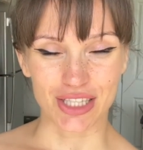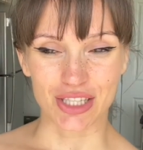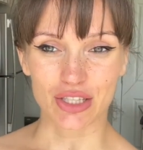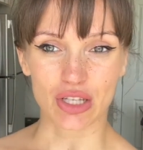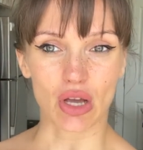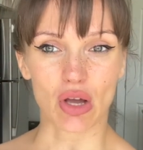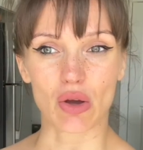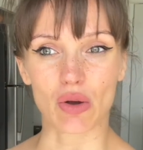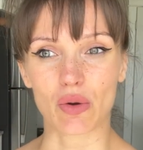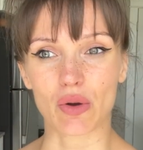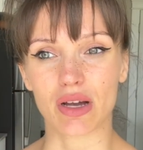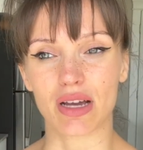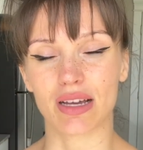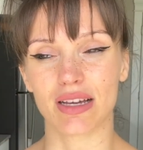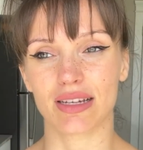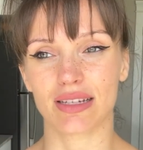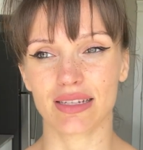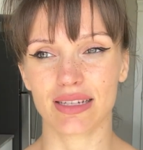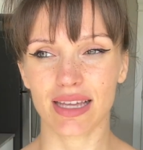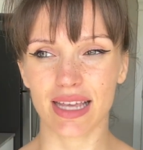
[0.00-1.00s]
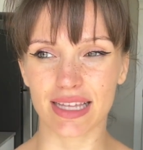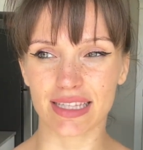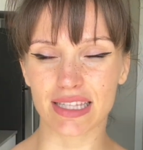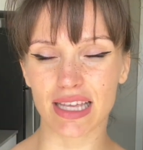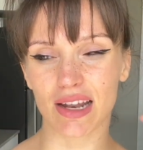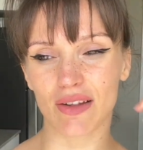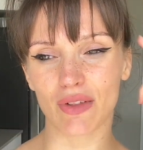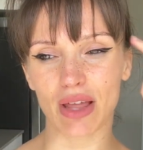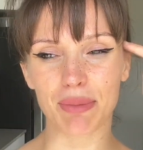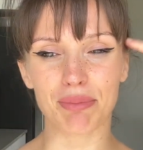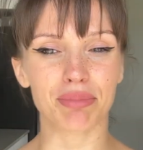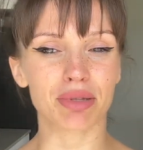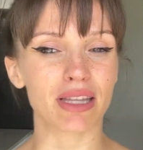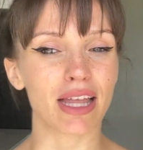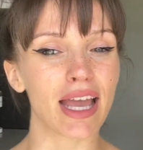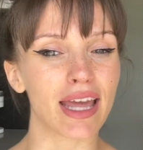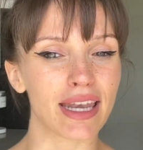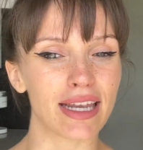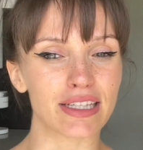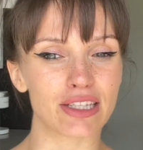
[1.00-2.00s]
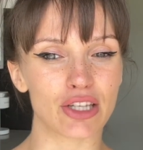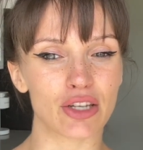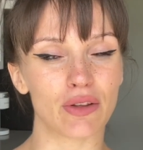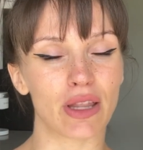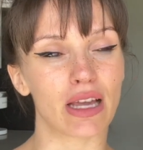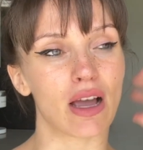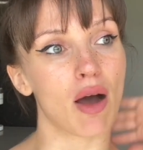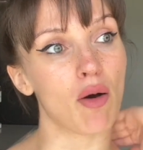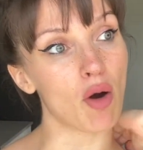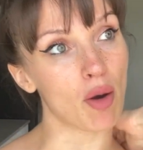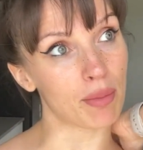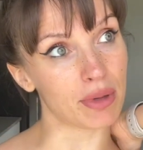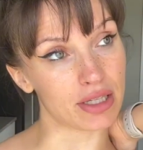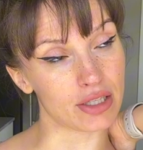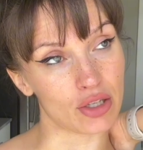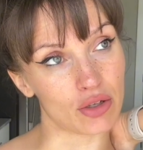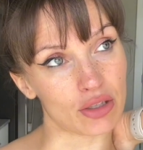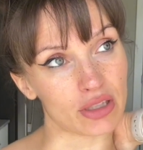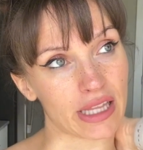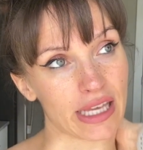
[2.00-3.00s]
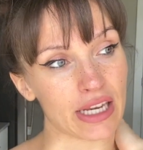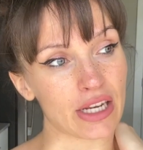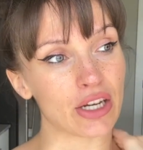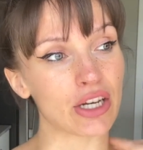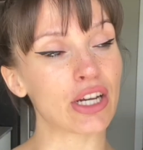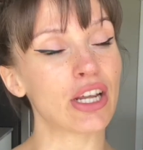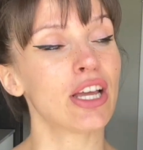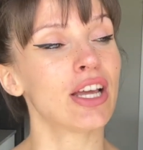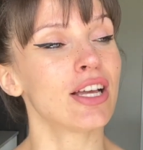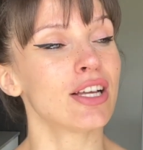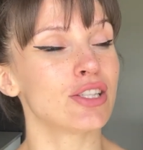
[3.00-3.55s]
So instead of like planning to do like, oh, I'm going to do it later,